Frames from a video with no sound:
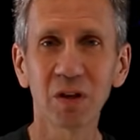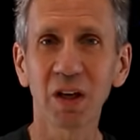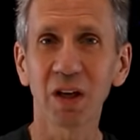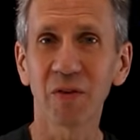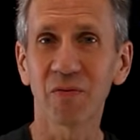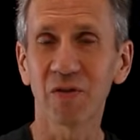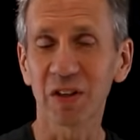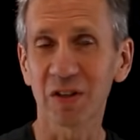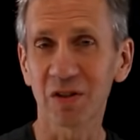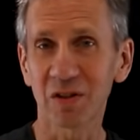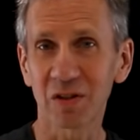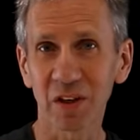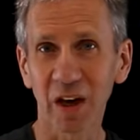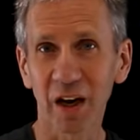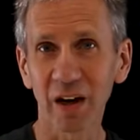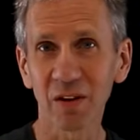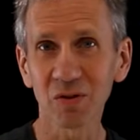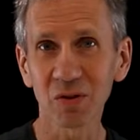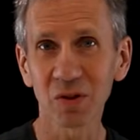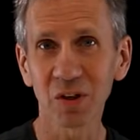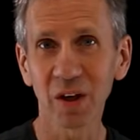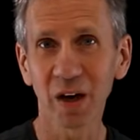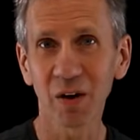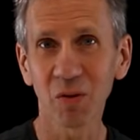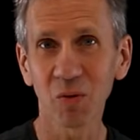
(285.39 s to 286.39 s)
if it
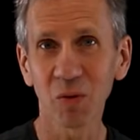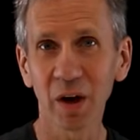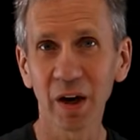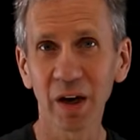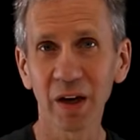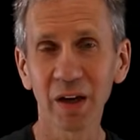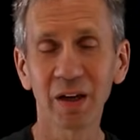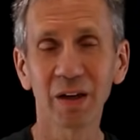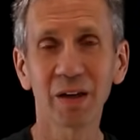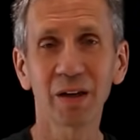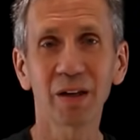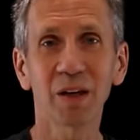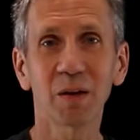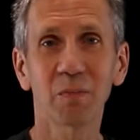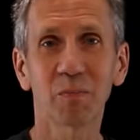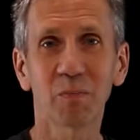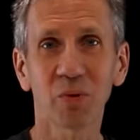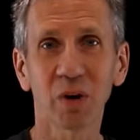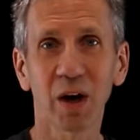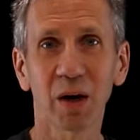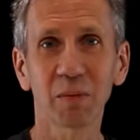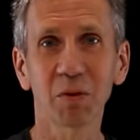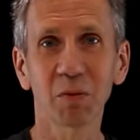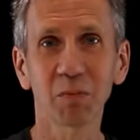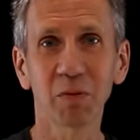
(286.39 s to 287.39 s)
sounds that way, it
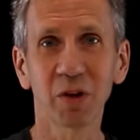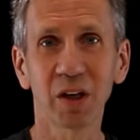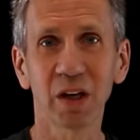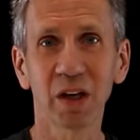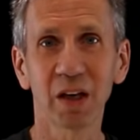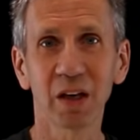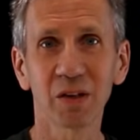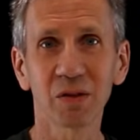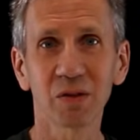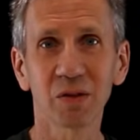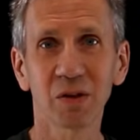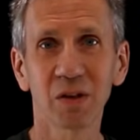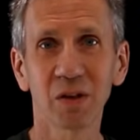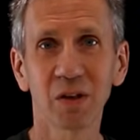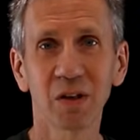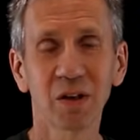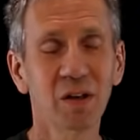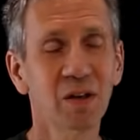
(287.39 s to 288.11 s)
probably is.